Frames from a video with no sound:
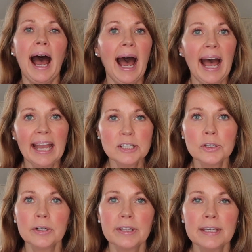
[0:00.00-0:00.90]
I
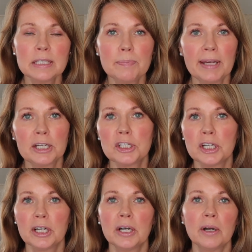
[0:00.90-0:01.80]
took this
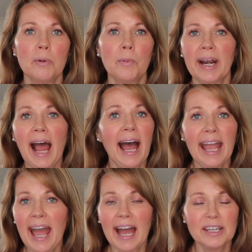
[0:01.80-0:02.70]
picture when I
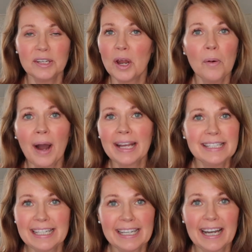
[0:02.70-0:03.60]
had no
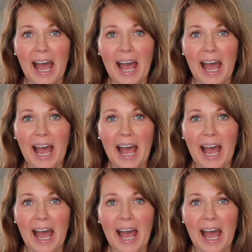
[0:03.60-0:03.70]
idea